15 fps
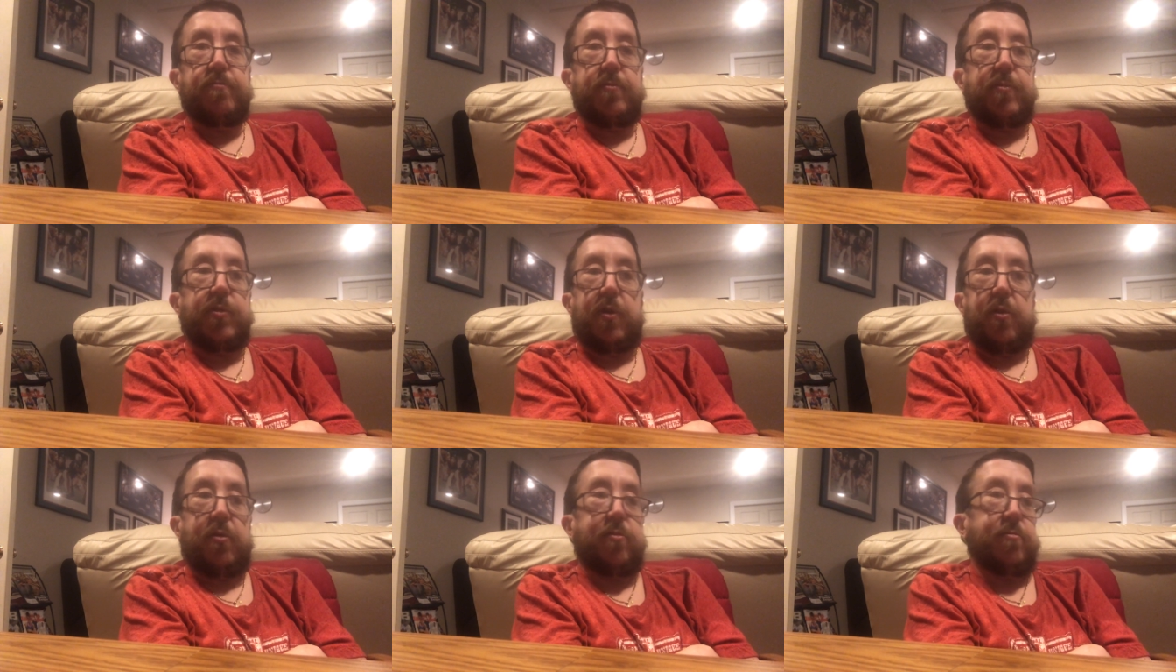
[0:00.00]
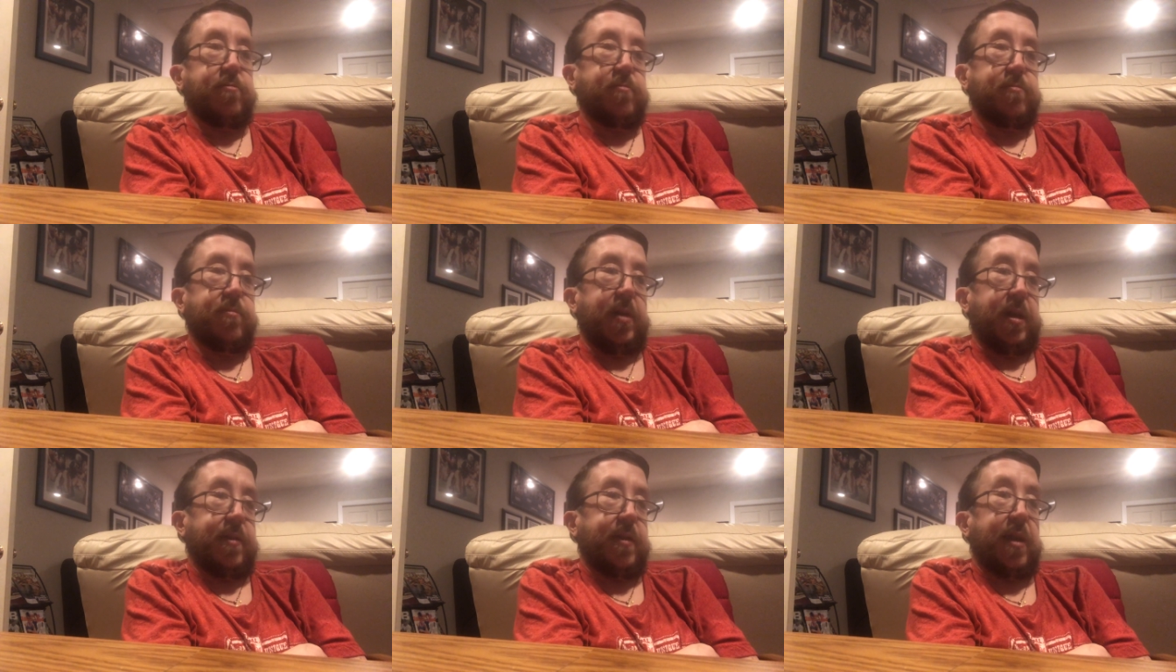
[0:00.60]
so
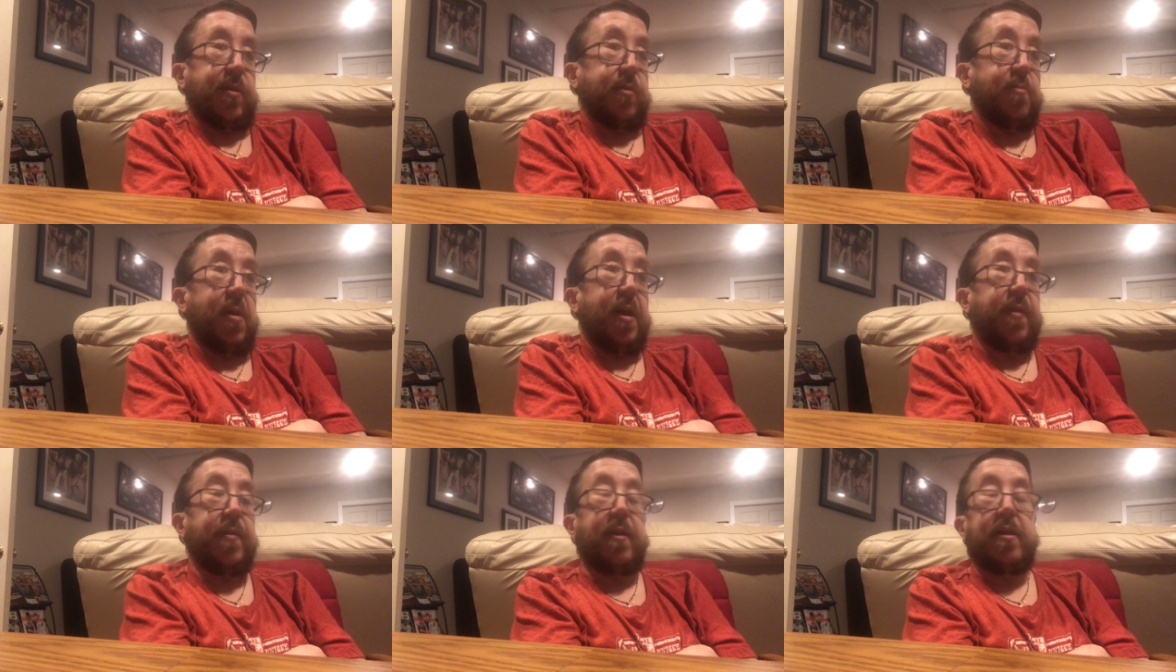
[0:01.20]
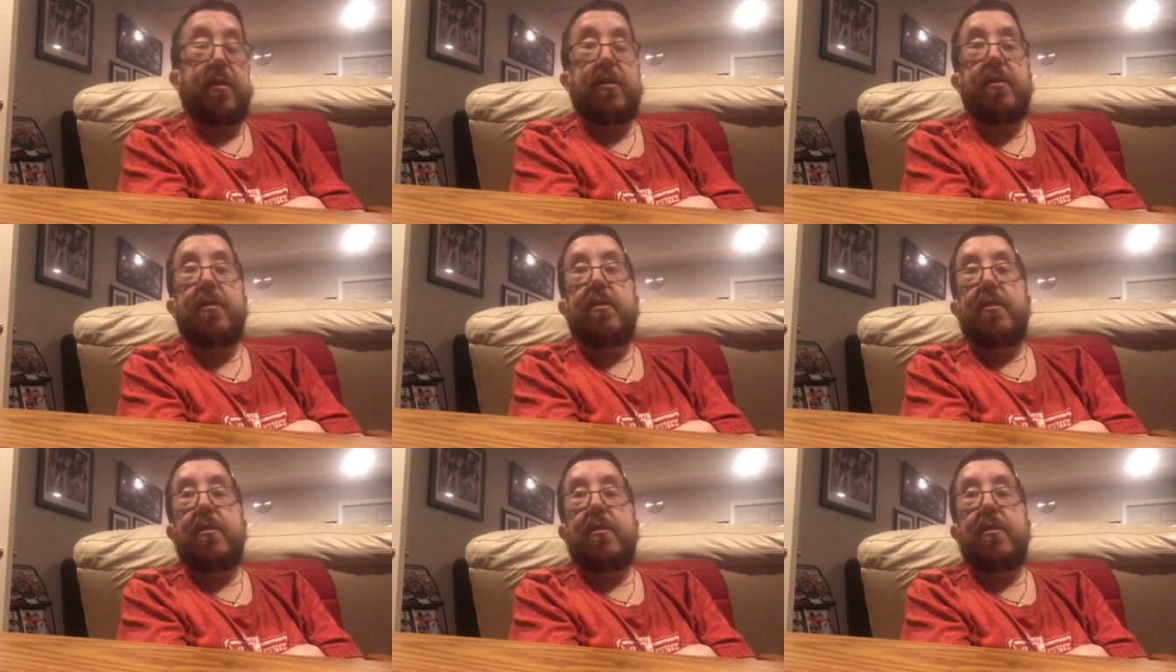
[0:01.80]
like that's my thing.